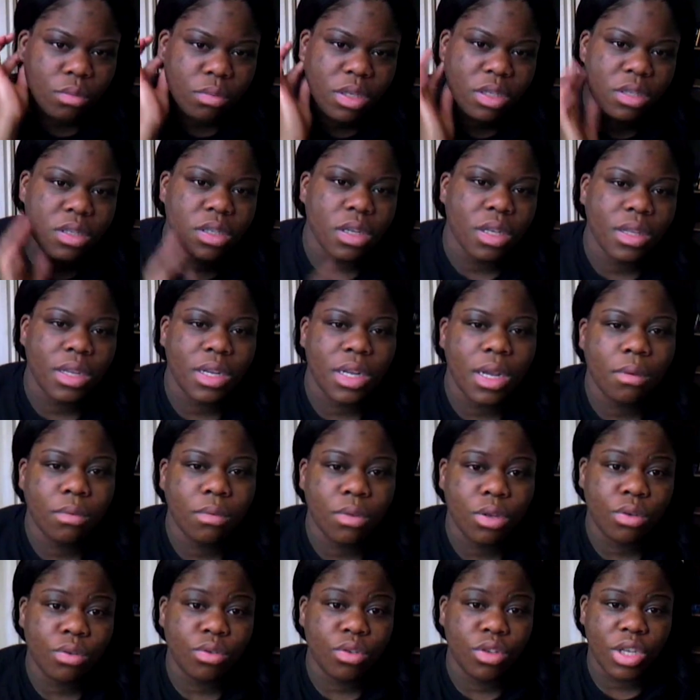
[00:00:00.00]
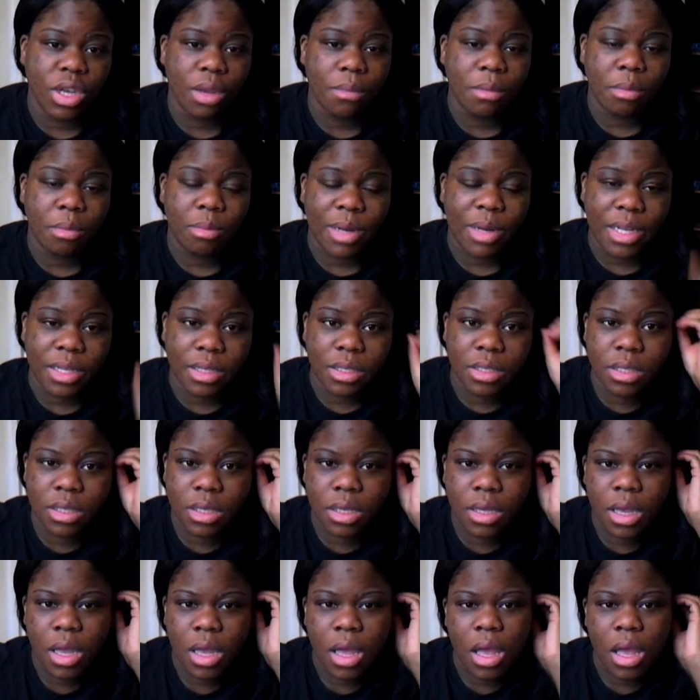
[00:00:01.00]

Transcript: the winter, then I will use Blend.